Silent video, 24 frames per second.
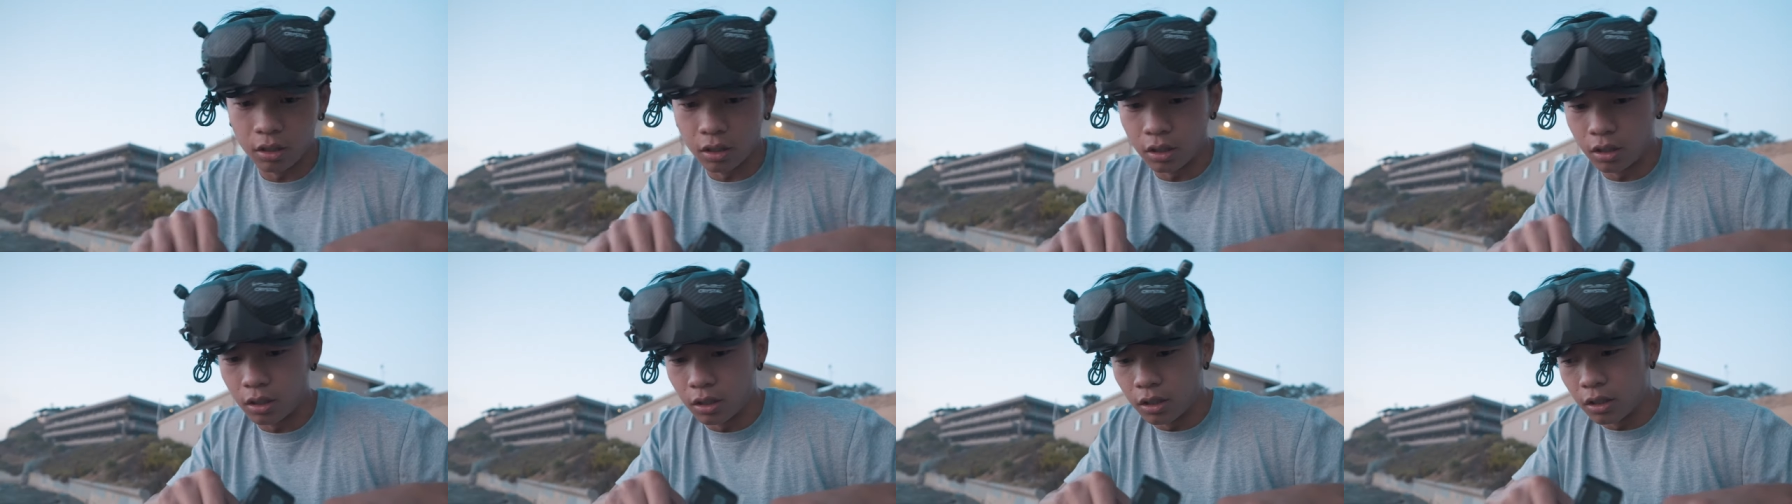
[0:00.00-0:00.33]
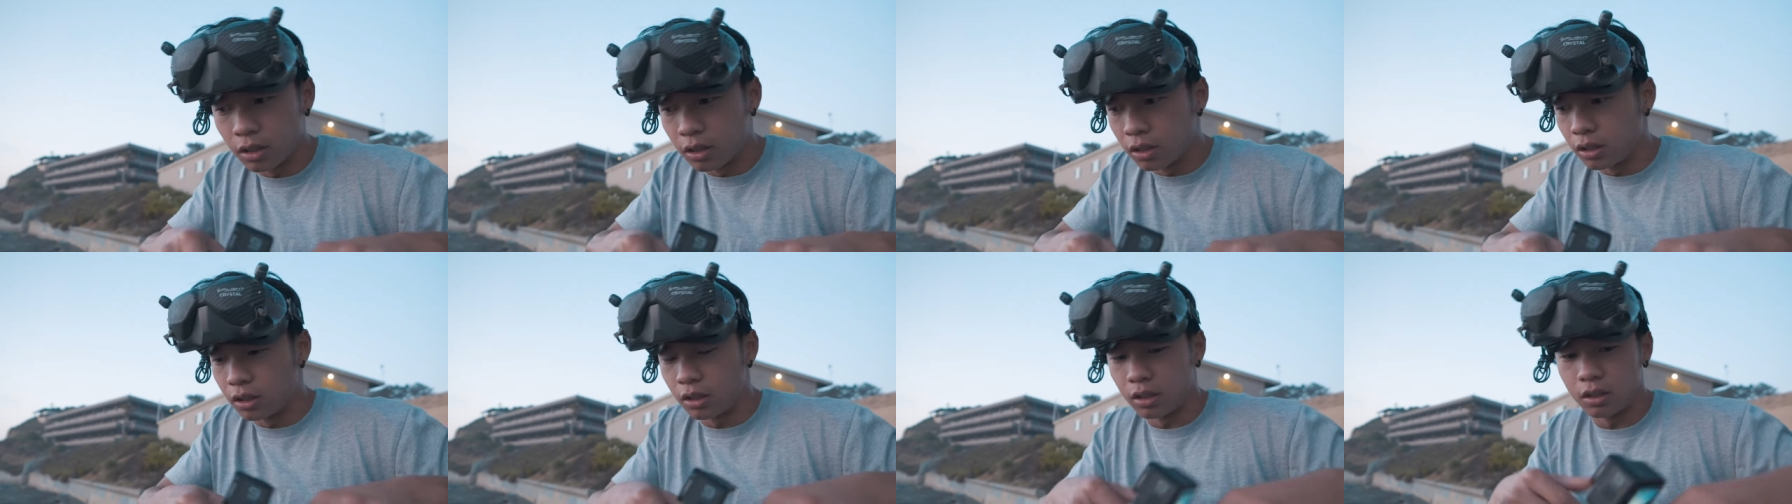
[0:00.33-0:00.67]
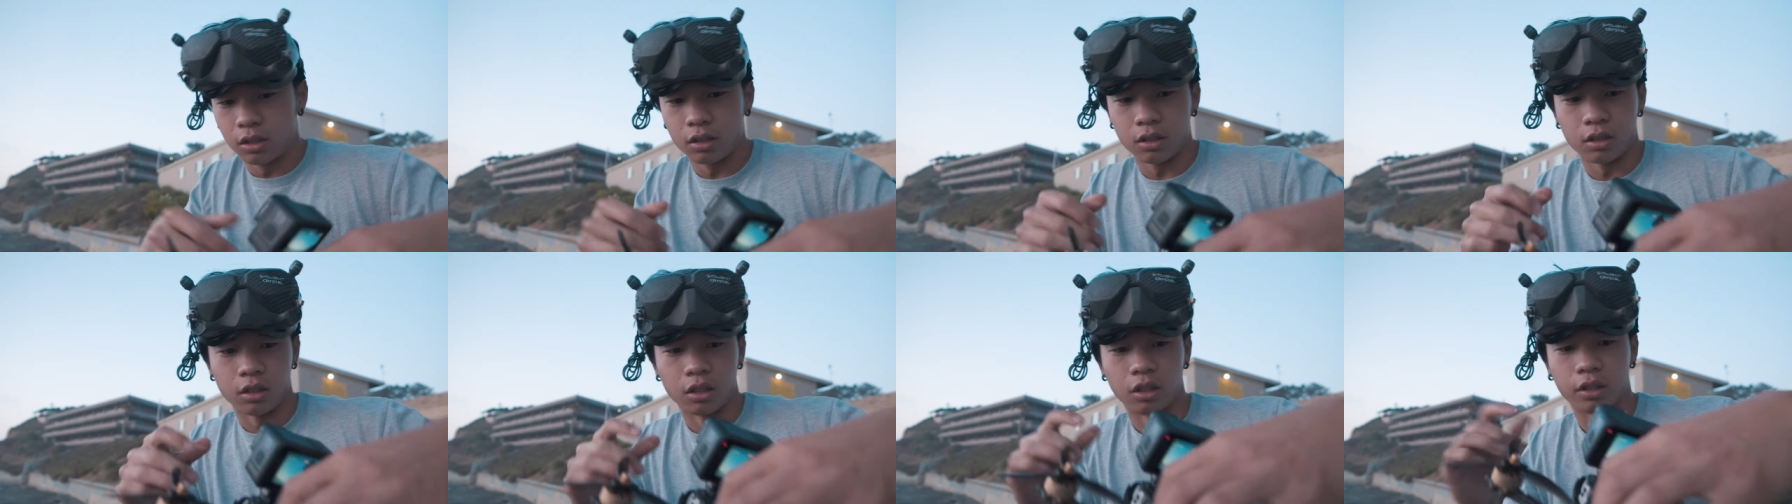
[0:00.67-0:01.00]
to be at again.
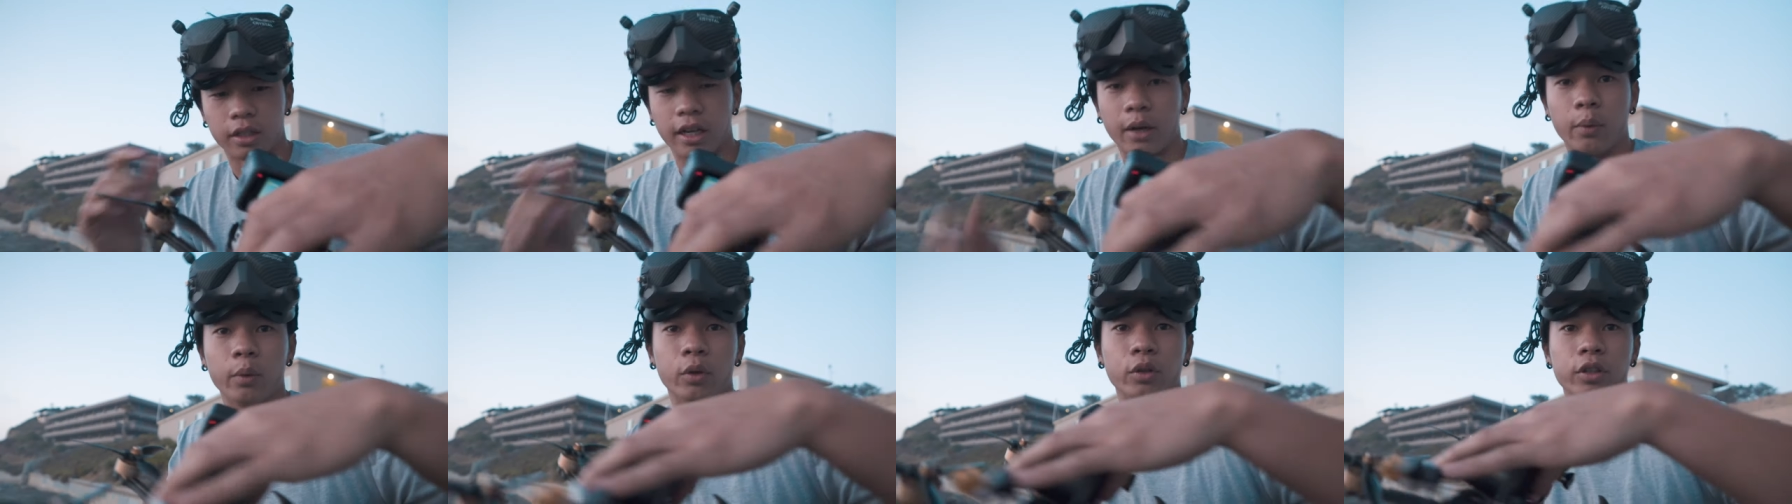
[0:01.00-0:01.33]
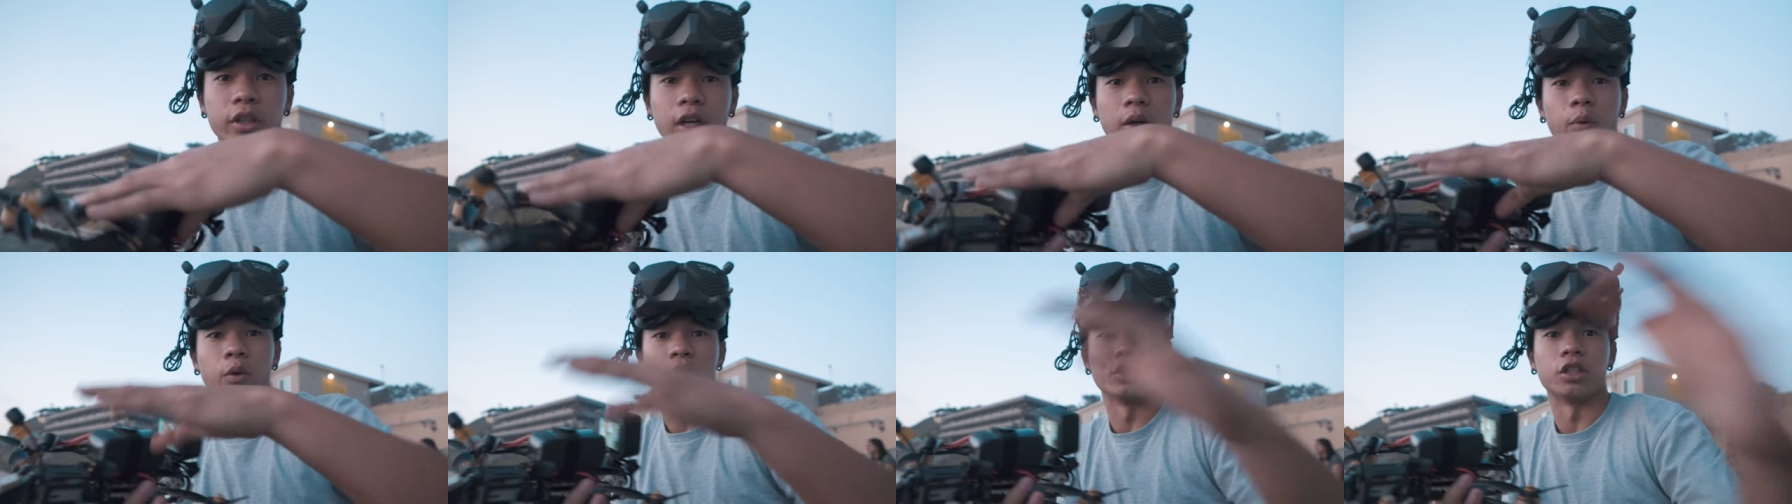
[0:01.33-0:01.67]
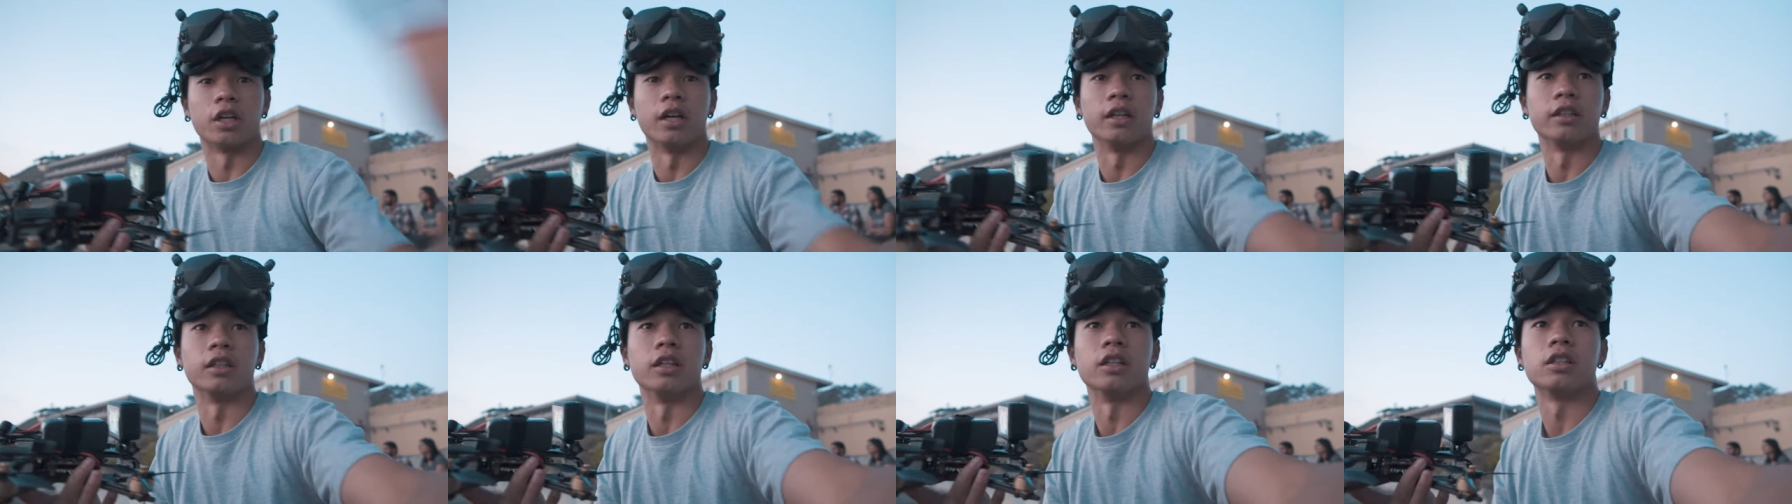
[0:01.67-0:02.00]
Okay, we only got one
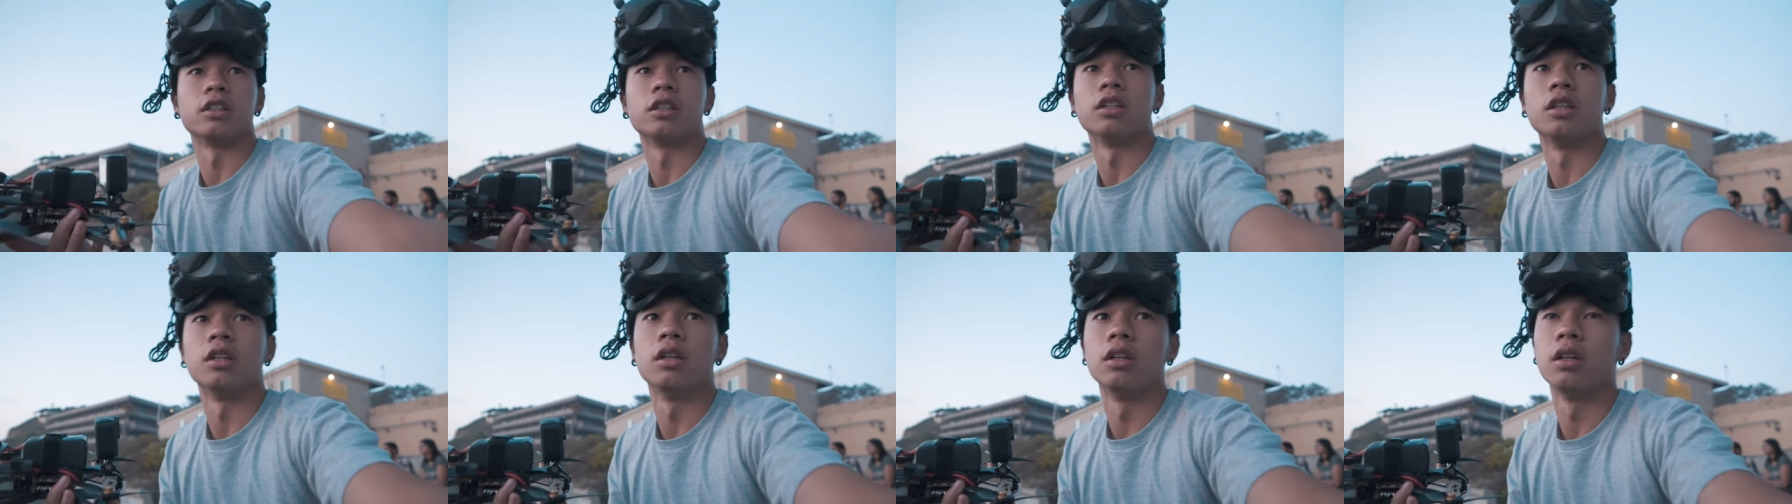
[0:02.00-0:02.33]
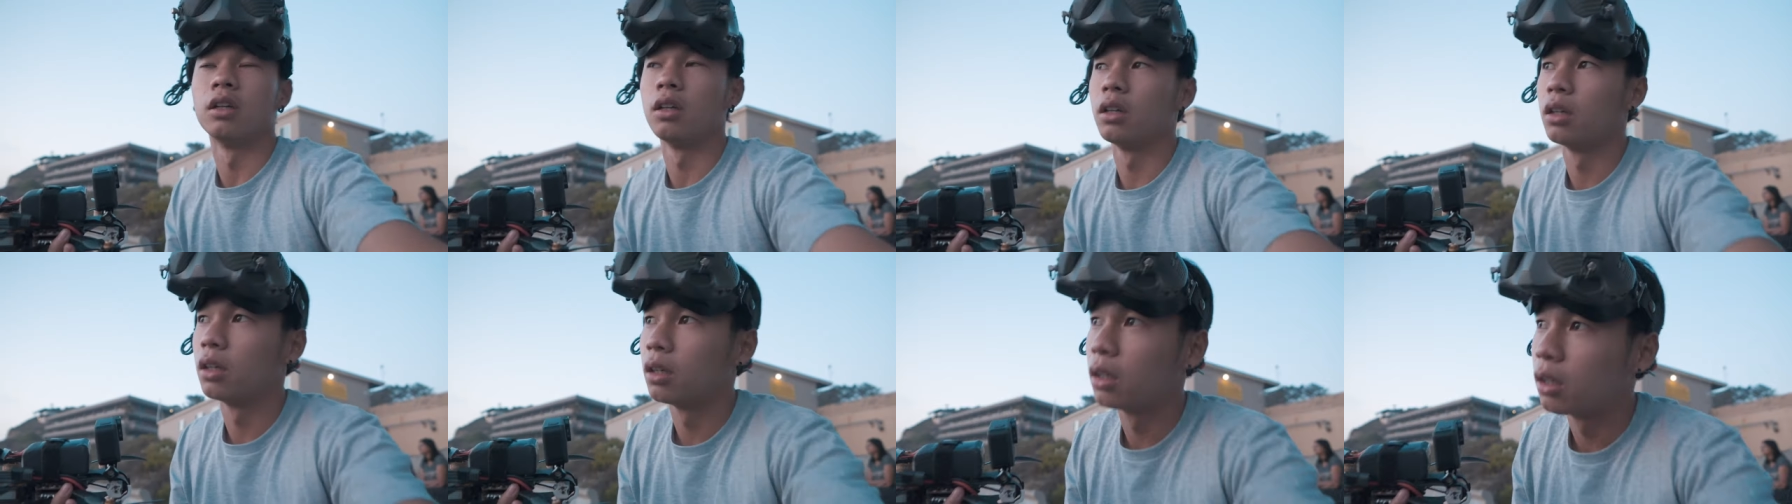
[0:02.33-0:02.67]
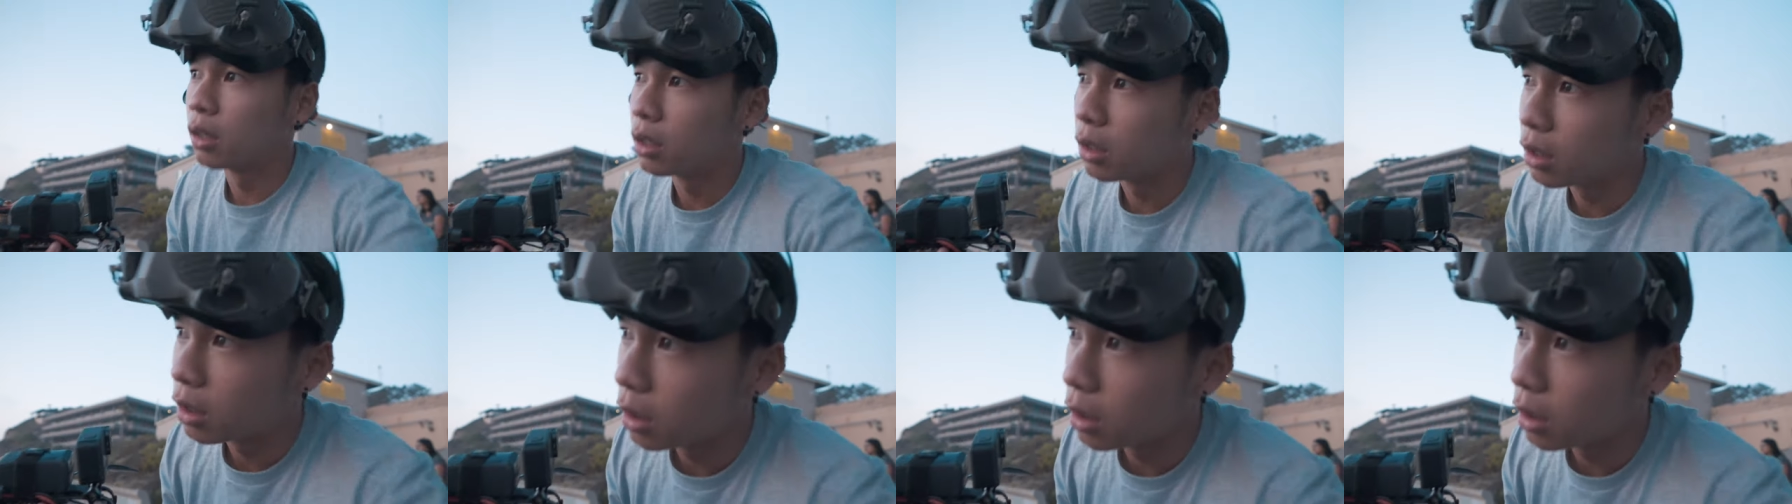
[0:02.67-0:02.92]
shot at this. So in